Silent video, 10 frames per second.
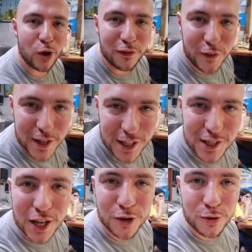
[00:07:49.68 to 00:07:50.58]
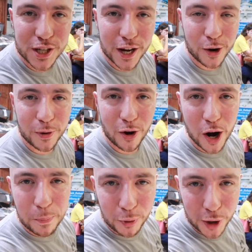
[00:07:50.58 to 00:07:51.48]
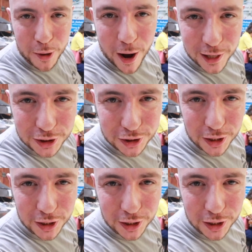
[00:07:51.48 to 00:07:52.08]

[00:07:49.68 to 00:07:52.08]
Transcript: So our feast continues here. We ordered pretty much